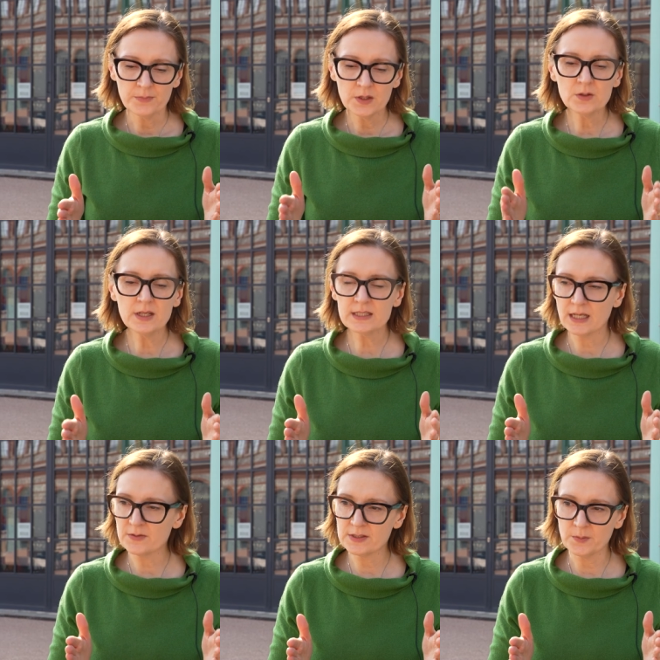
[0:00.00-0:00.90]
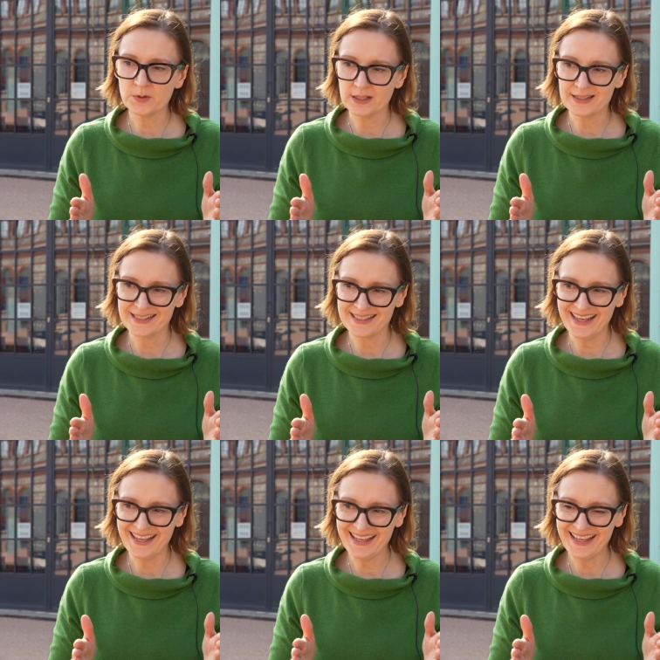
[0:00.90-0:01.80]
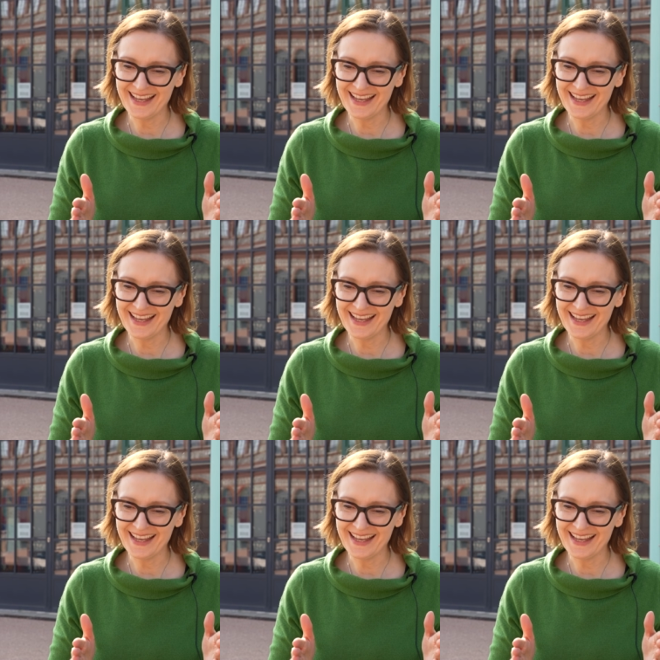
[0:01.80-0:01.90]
you need to have something to say,